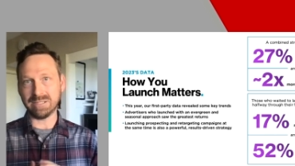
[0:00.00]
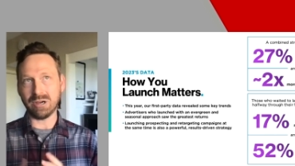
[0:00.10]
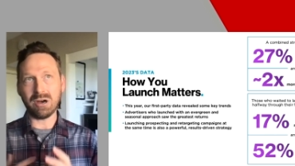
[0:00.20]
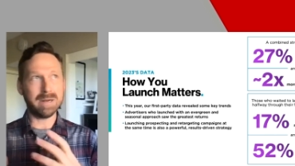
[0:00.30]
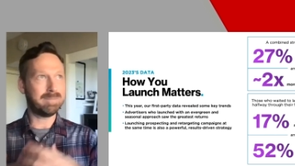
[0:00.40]

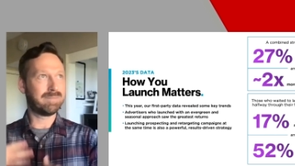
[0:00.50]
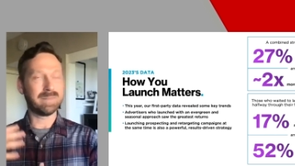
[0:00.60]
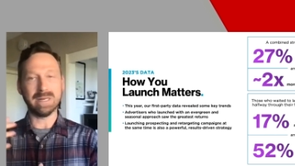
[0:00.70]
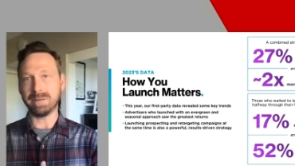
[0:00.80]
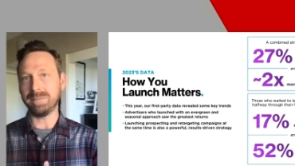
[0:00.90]
on,
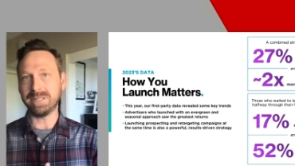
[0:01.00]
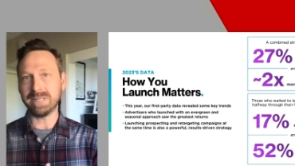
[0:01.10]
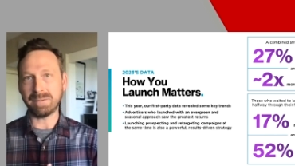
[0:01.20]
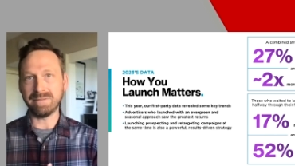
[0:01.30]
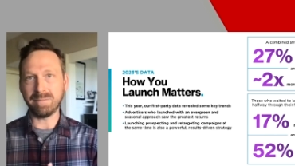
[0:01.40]
they're going to be
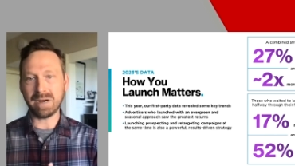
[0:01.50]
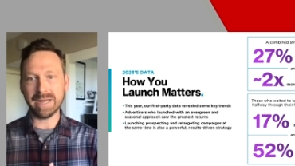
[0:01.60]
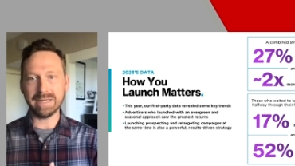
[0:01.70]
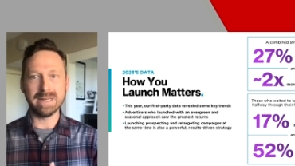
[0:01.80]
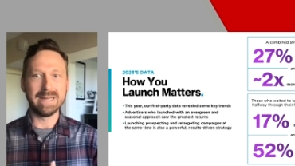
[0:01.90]
top of mind.